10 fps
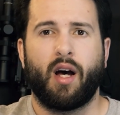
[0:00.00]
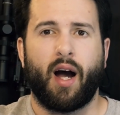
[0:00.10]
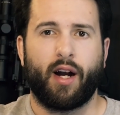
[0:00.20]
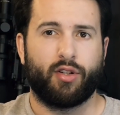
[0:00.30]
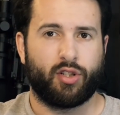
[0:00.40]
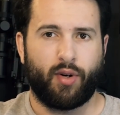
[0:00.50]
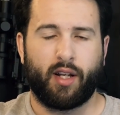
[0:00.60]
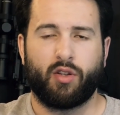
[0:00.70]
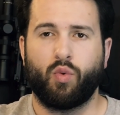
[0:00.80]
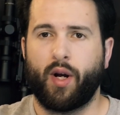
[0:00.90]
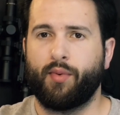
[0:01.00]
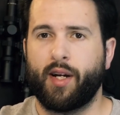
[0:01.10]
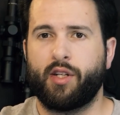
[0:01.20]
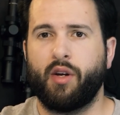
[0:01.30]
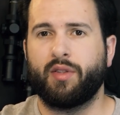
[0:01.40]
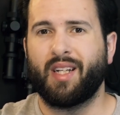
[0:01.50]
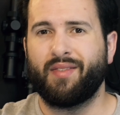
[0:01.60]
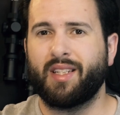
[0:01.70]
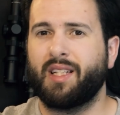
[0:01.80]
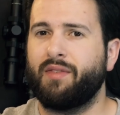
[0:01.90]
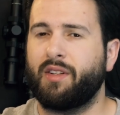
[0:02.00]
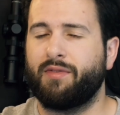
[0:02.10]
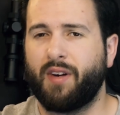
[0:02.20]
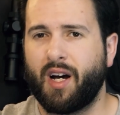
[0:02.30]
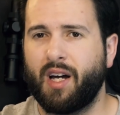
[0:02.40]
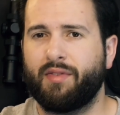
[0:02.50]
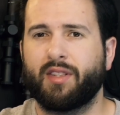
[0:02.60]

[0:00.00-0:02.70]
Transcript: higher strength to weight ratio 70-75.